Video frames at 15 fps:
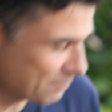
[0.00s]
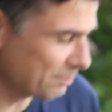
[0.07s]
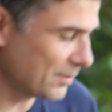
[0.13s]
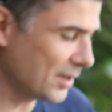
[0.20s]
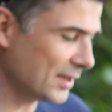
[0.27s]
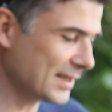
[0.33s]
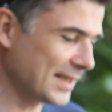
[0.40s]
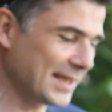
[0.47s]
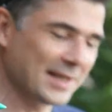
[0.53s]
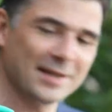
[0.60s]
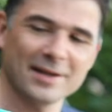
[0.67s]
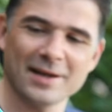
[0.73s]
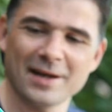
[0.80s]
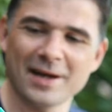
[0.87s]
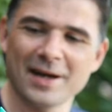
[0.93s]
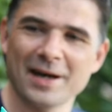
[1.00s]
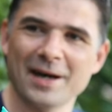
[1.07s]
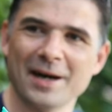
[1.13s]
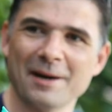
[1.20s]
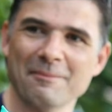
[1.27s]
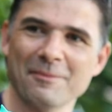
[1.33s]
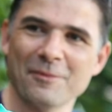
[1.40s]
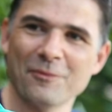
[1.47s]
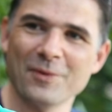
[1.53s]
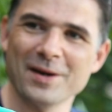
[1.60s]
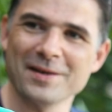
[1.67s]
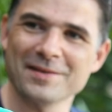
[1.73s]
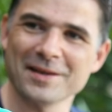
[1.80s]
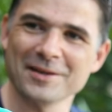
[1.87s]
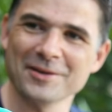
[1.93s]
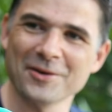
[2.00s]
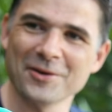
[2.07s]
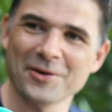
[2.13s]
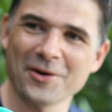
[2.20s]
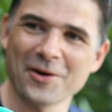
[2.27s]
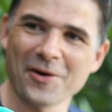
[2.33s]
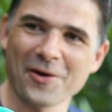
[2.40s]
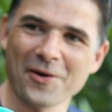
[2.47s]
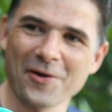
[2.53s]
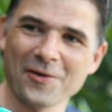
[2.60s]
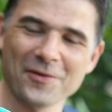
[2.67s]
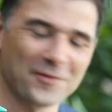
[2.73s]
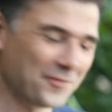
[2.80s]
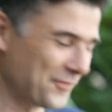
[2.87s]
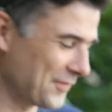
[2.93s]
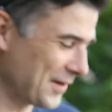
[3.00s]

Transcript: murky with a lot of